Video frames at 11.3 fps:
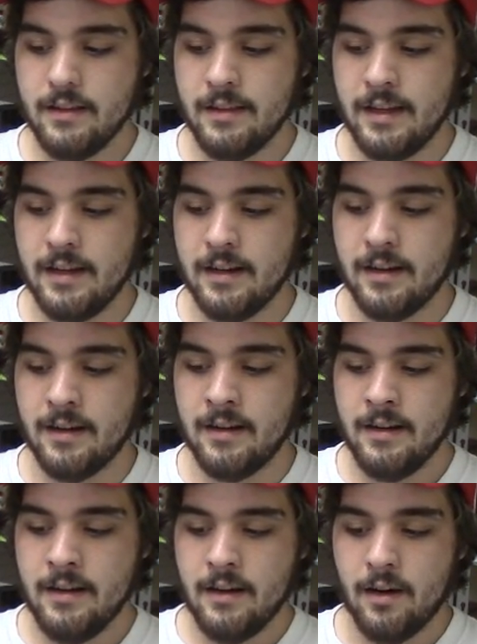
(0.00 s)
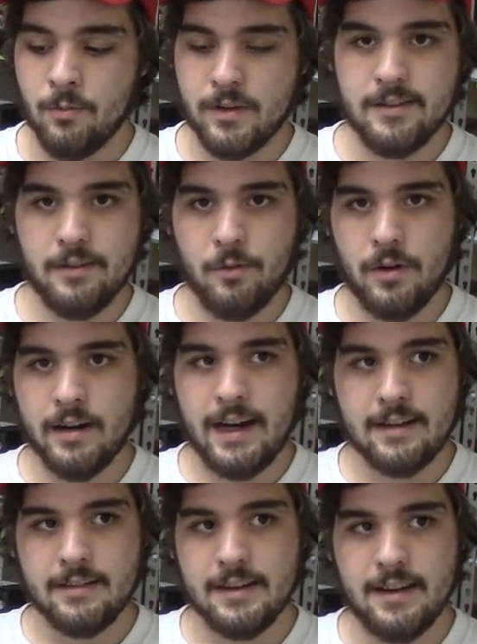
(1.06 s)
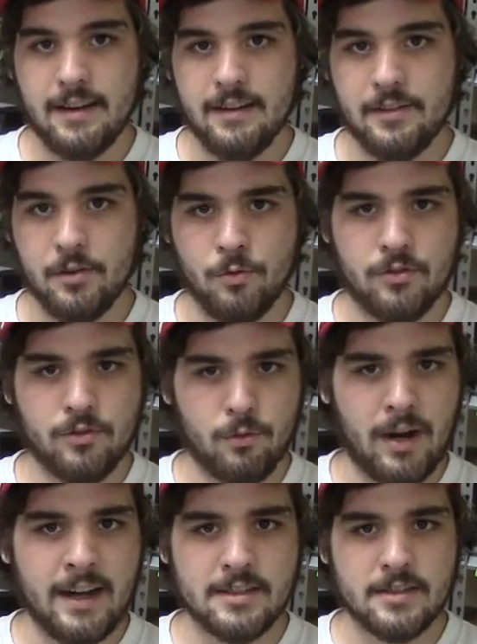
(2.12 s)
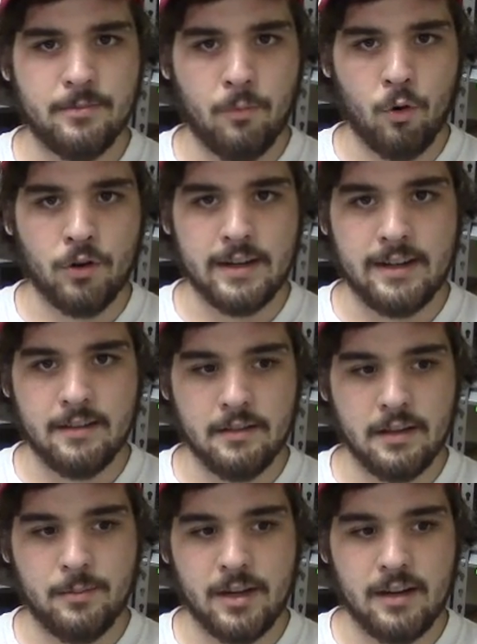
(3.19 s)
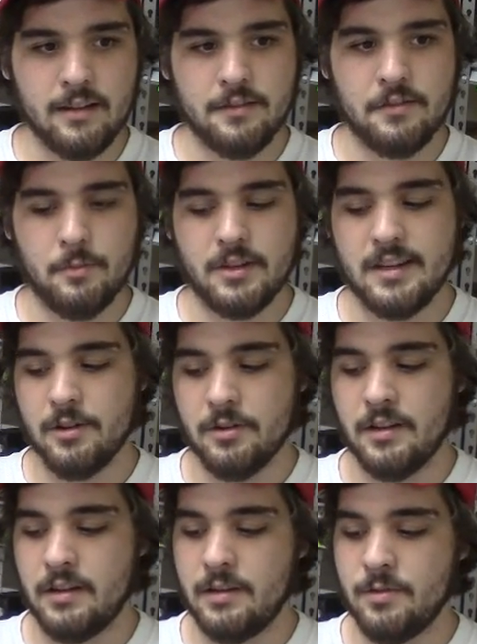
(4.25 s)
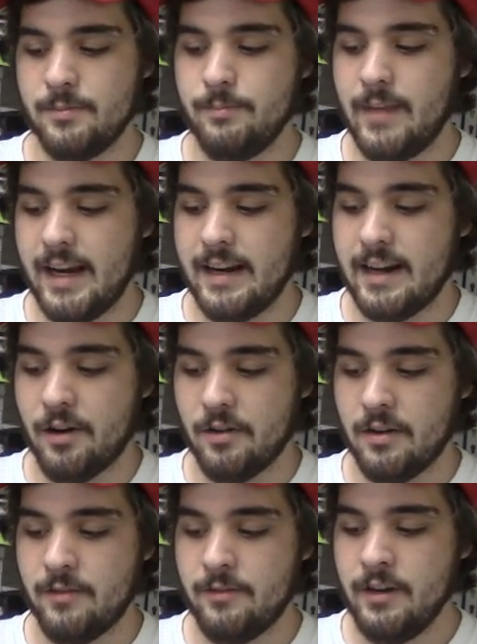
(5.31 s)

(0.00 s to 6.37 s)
The original one actually tended to scratch more easily because of the material it was made out of.